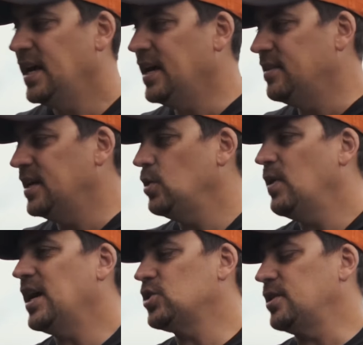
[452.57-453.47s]
And then you
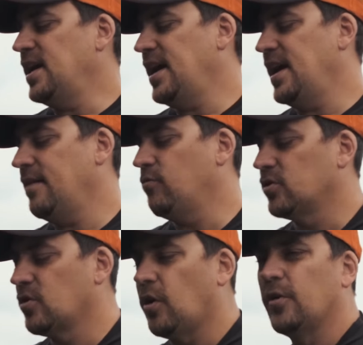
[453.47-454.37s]
actually have
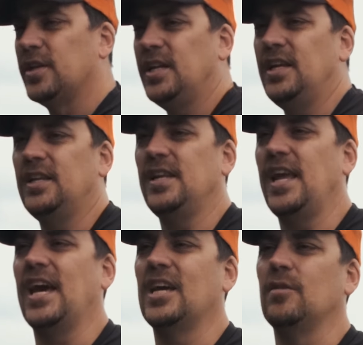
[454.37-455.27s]
what's called an
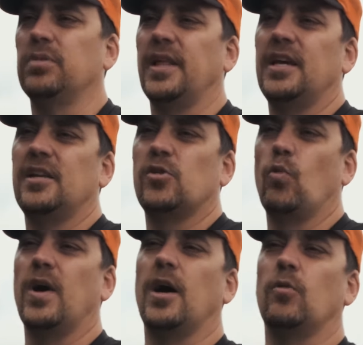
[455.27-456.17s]
Indiana blade as
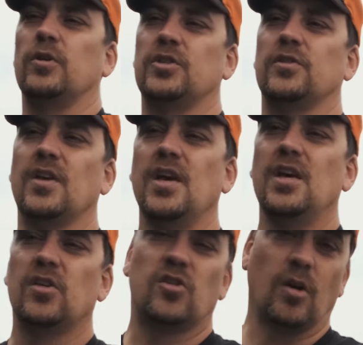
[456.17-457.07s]
well, which is
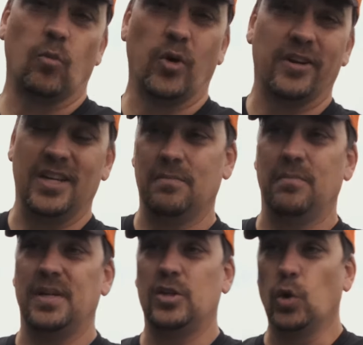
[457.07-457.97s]
somewhere in
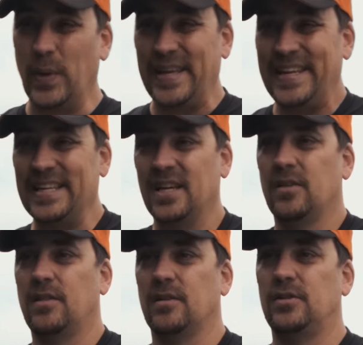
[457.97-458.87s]
between
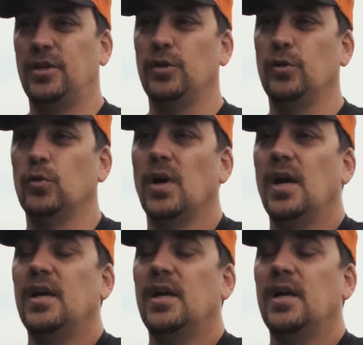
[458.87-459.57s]
the two.